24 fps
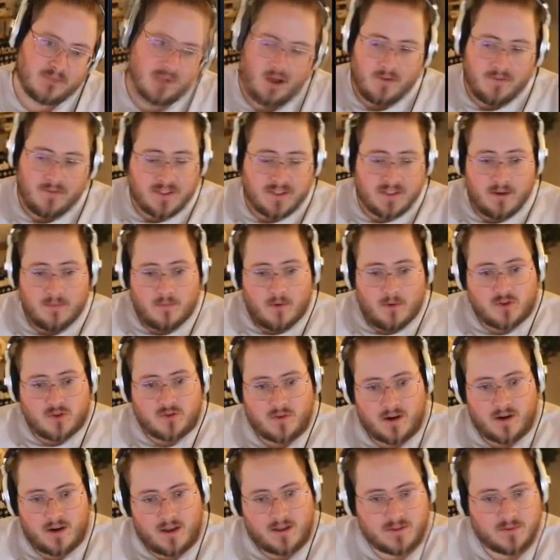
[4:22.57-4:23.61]
obviously, on most
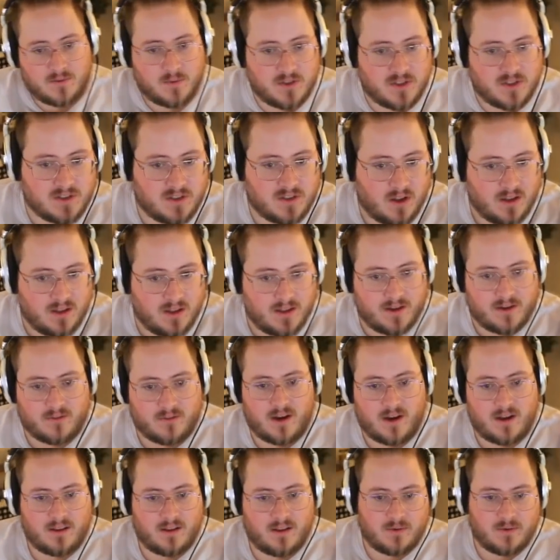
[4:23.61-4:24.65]
runouts, we're just all in,
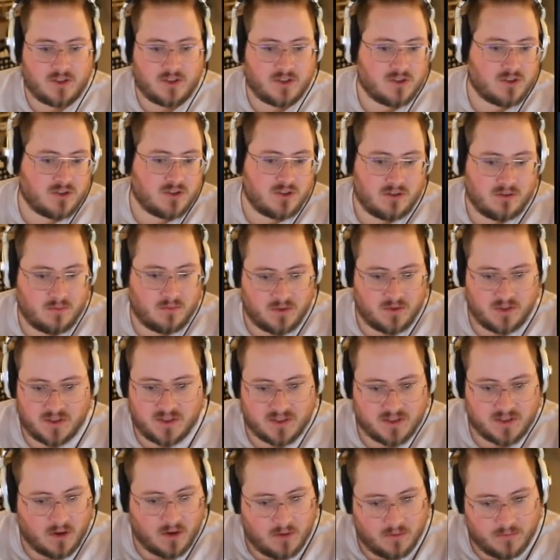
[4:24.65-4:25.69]
right? Like we just we
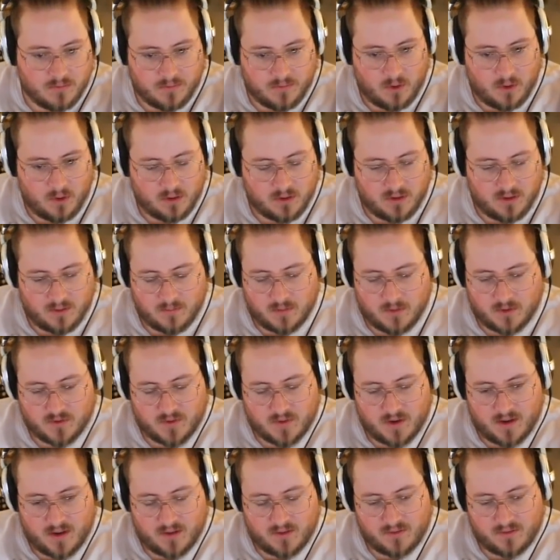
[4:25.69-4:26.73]
just don't fold on most
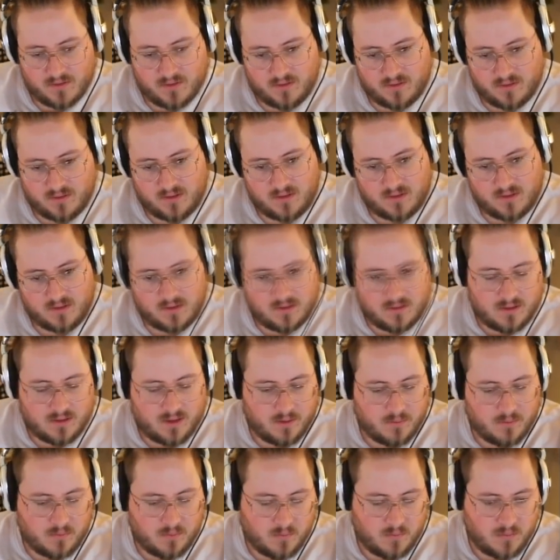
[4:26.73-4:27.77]
runouts.
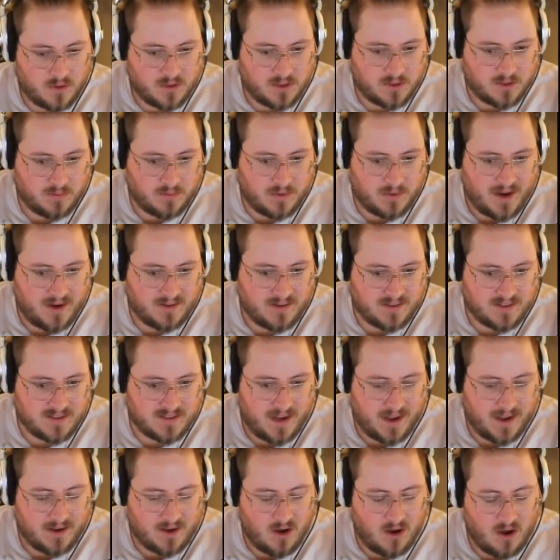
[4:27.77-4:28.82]
Like we're just planning to
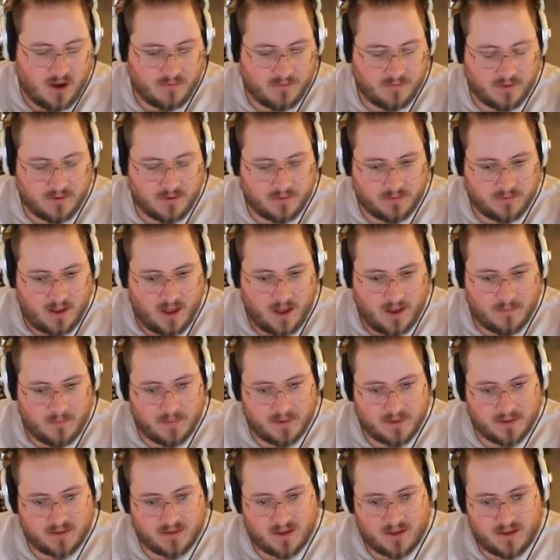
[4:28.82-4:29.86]
stack off on the flop.
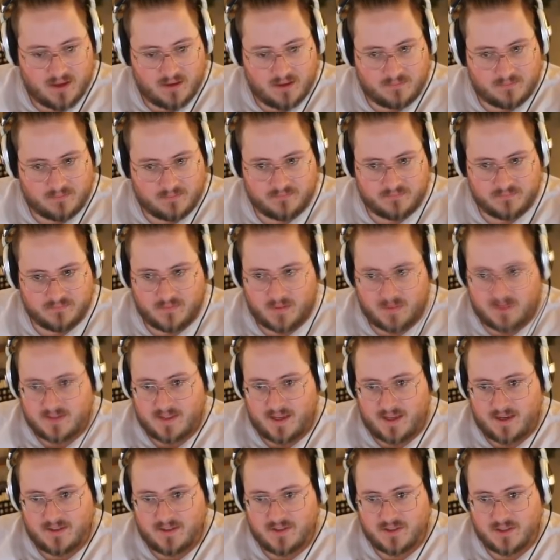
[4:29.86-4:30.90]
But then
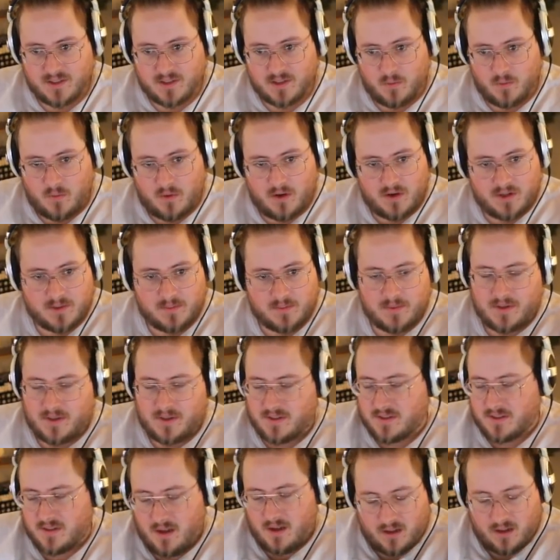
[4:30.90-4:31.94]
ten is just the worst
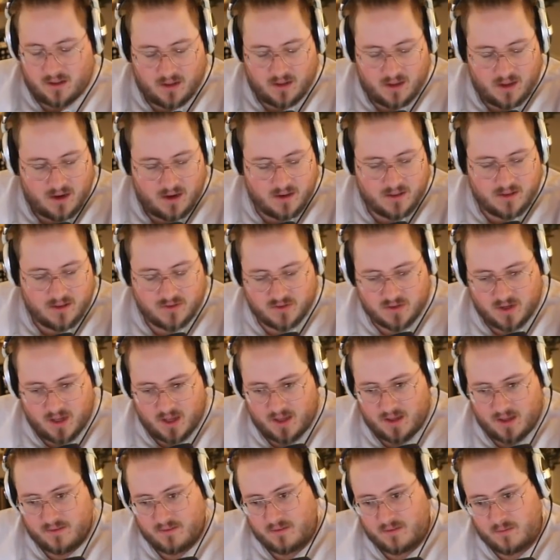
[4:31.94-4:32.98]
because a lot of the
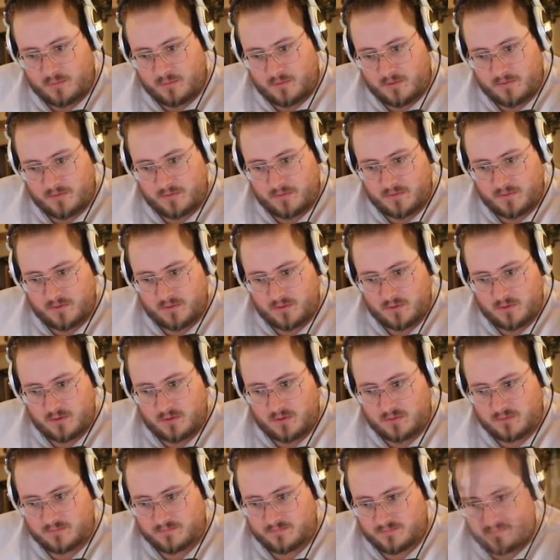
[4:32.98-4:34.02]
draws improve
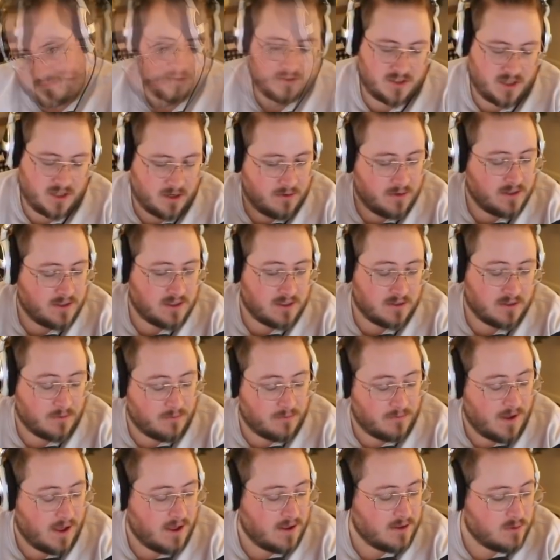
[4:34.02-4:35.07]
to check raises for
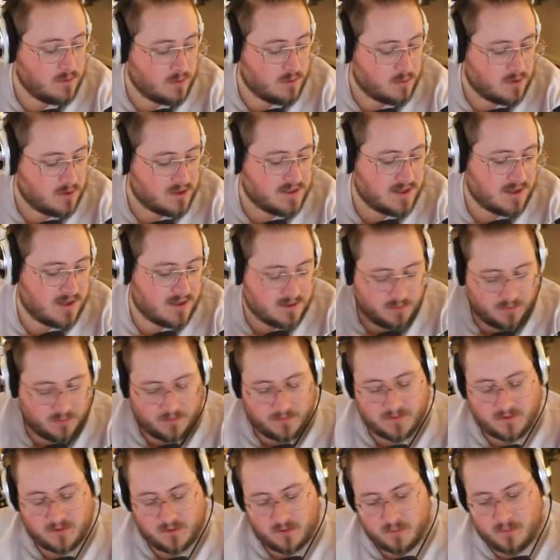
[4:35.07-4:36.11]
value with worse hands
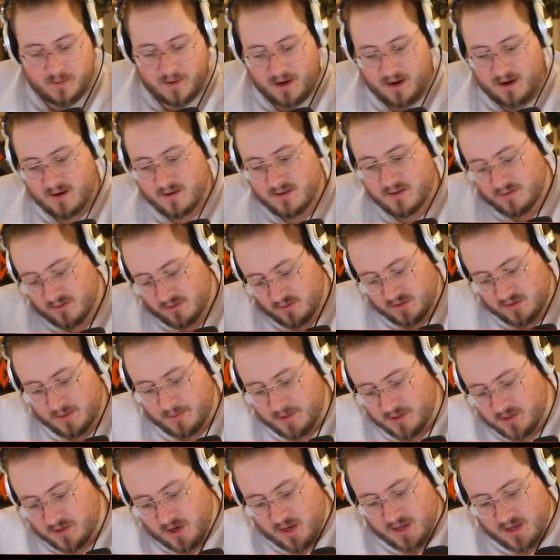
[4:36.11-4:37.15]
improve to two pair. Some
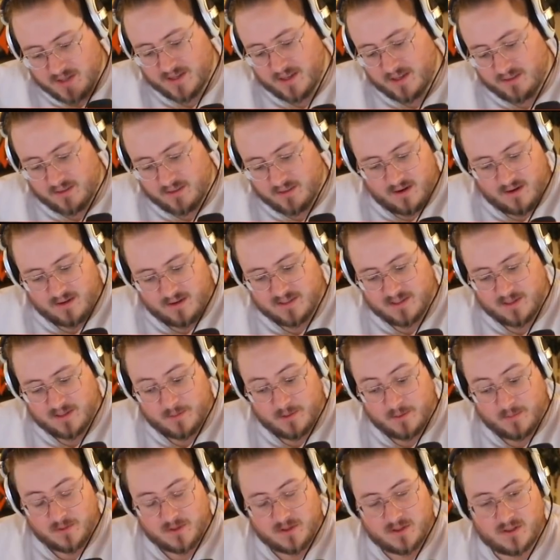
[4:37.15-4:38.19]
of the draws get there and some
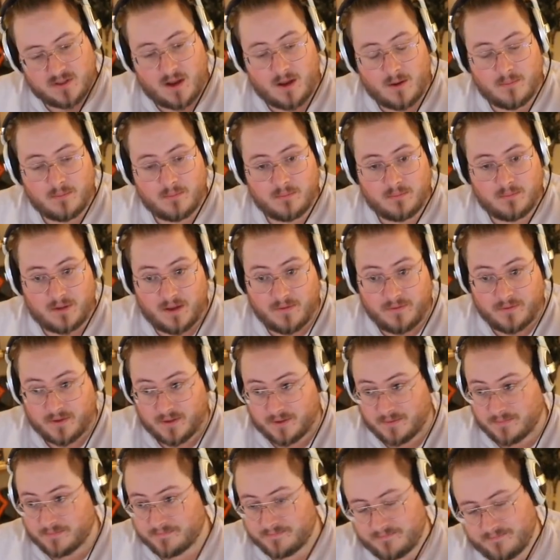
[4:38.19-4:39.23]
of them stop
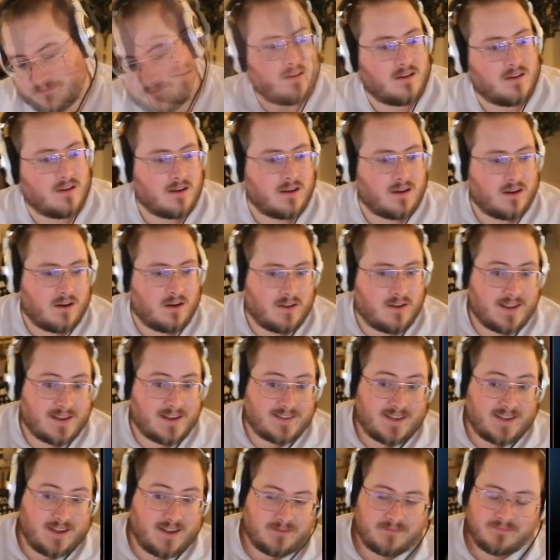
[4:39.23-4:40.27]
bluffing uh, on
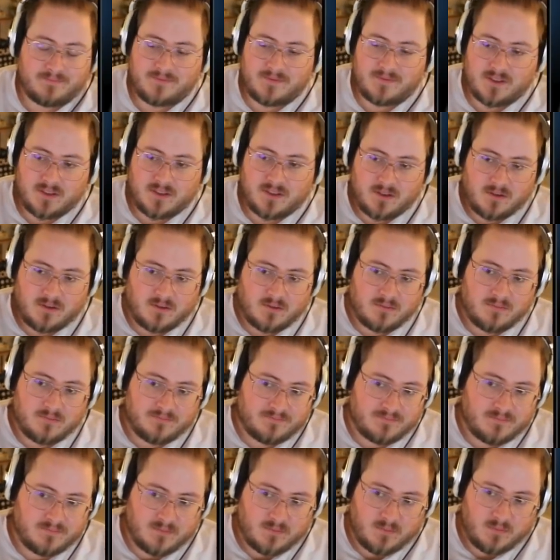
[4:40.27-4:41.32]
that ten. So.
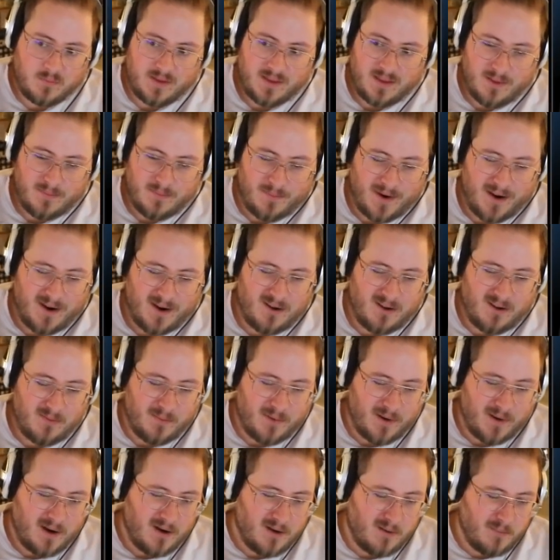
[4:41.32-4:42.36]
When they barrel,
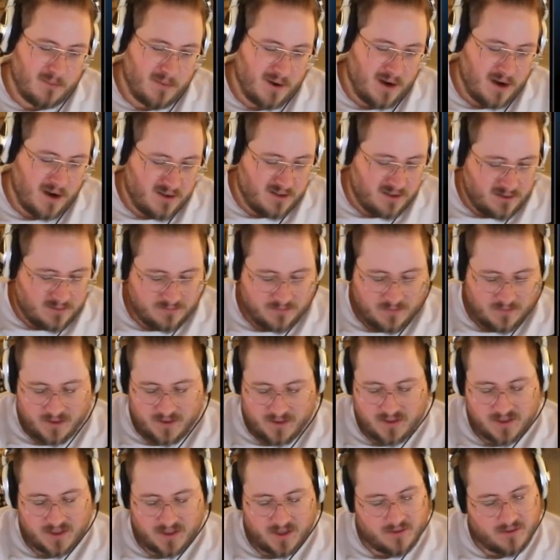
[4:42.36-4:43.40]
barrel, barrel on
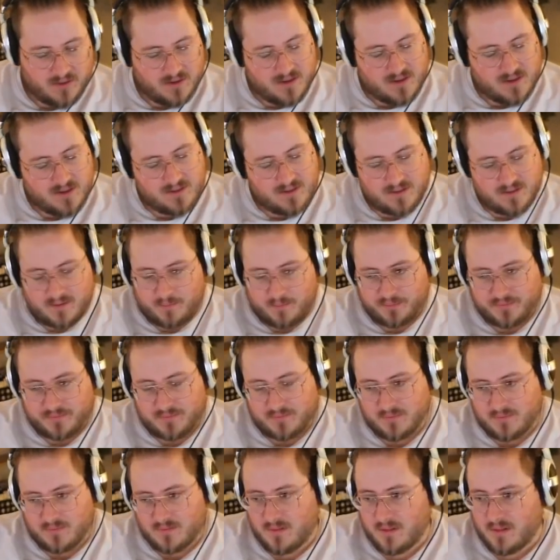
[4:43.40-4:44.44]
the check raise.
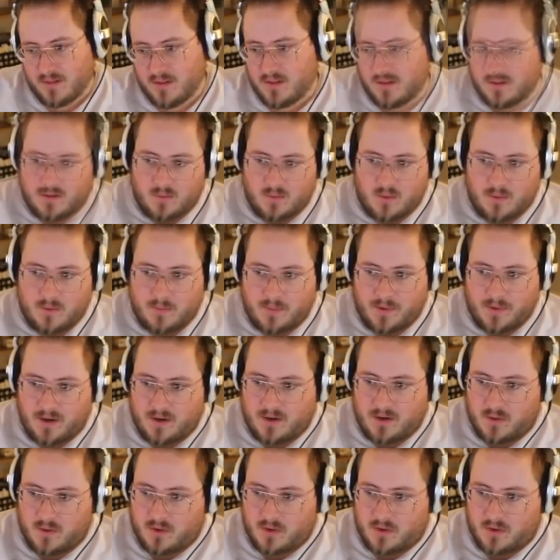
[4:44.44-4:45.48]
One pair,
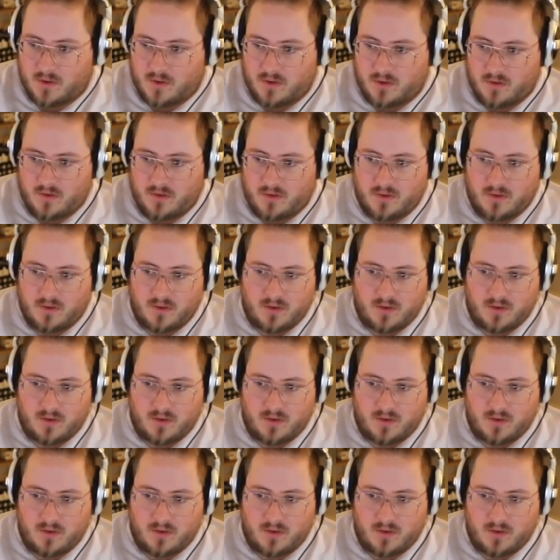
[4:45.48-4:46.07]
no good.